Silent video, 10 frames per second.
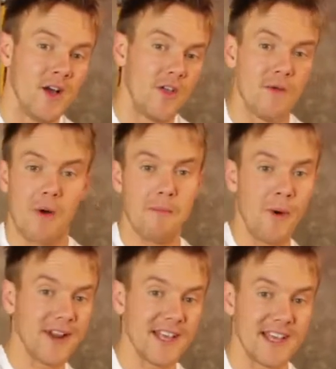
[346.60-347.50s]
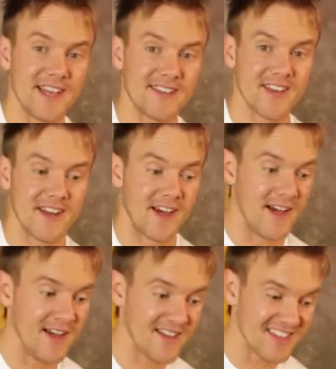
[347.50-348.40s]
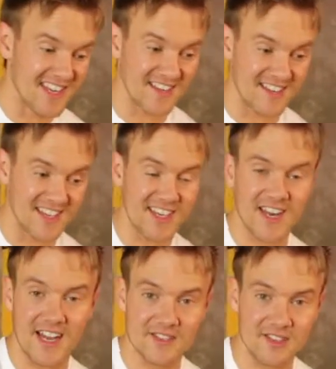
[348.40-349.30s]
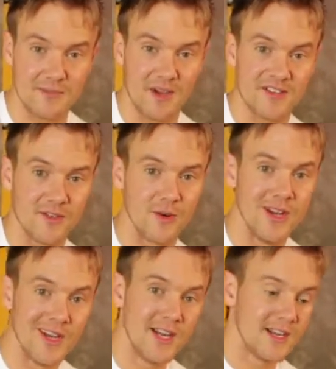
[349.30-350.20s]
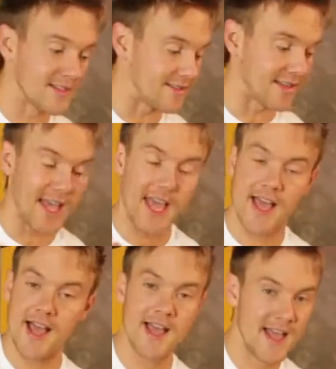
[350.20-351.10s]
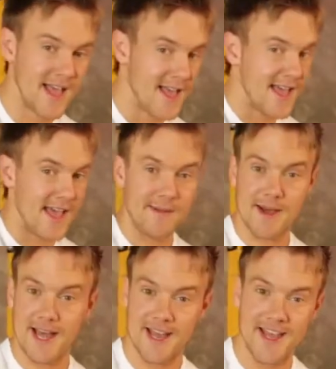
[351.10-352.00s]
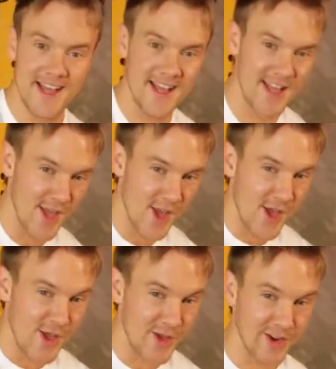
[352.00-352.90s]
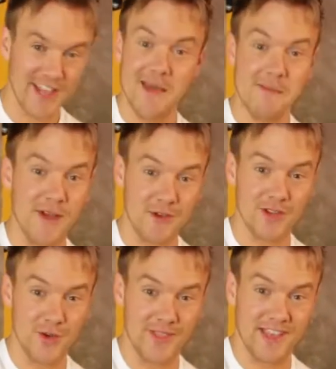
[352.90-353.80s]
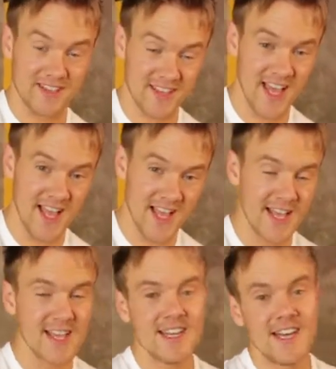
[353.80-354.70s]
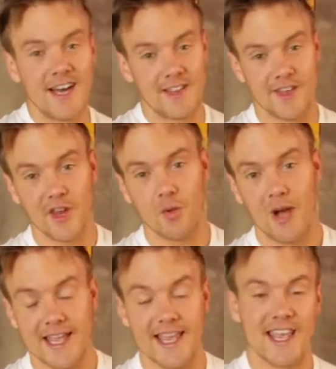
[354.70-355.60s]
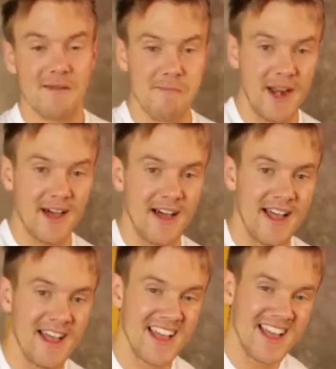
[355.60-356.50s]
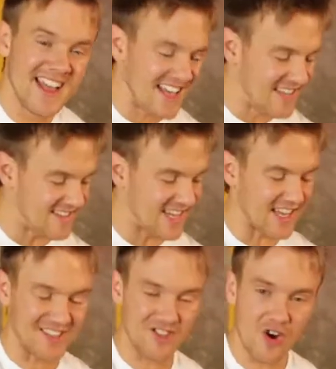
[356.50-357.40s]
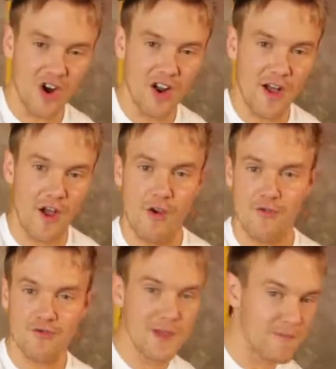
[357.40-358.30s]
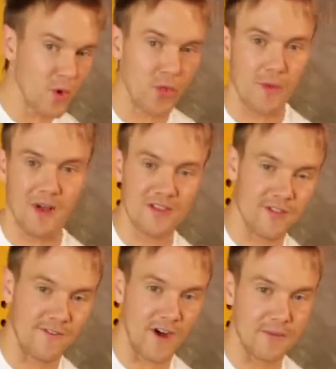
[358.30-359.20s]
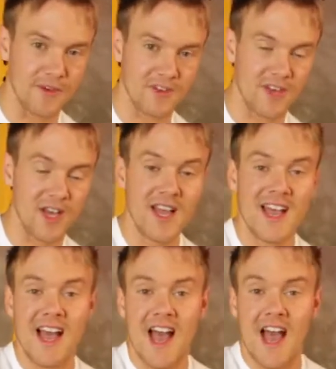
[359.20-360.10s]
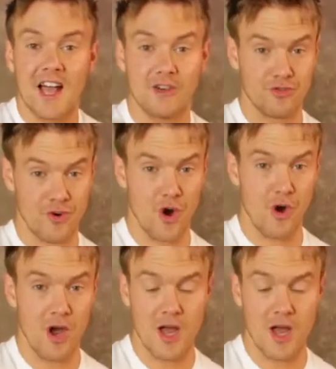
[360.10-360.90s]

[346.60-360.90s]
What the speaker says: that my body is gonna send a signal out to the muscle to say, hey man, you gotta get better at doing this. And the only way you can get better is to get stronger, rebuild the muscle fibers, and grow.